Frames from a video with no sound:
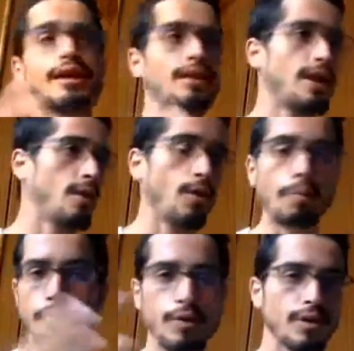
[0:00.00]
the whole
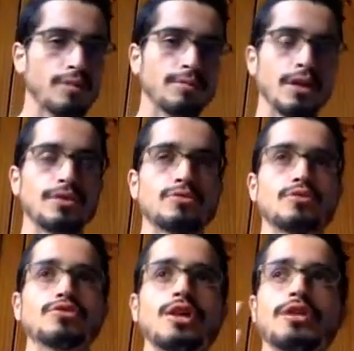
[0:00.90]
program needs to
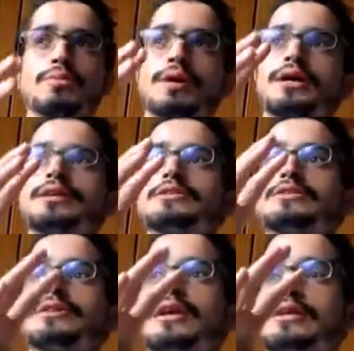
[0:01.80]
change because
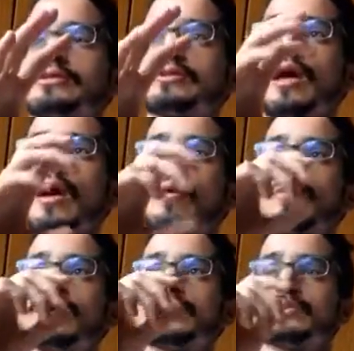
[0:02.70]
this
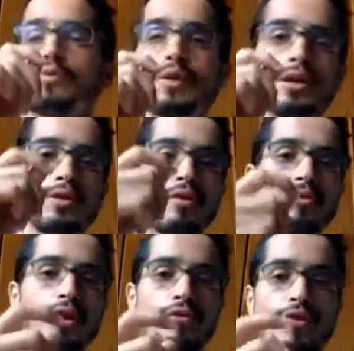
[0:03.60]
was one of
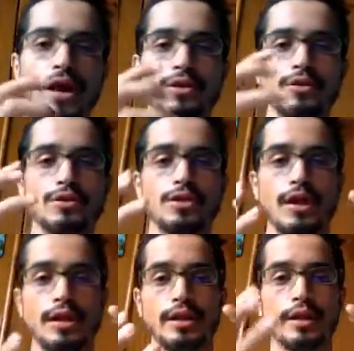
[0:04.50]
the factors
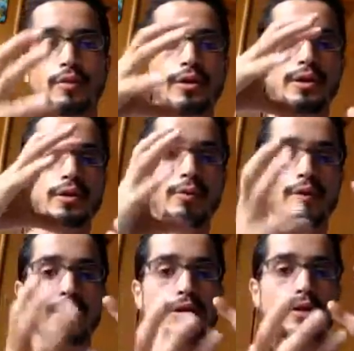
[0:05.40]
that
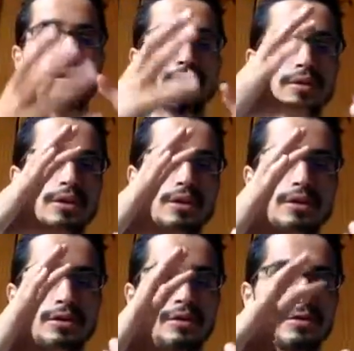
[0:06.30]
were
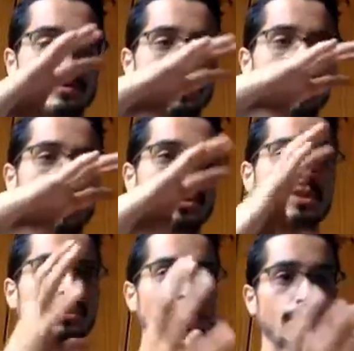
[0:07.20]
under
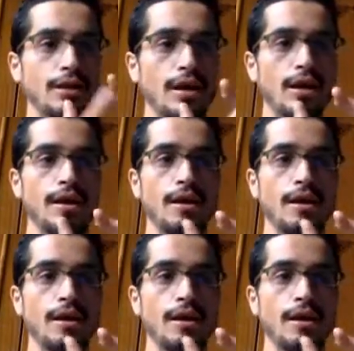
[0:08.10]
consideration in the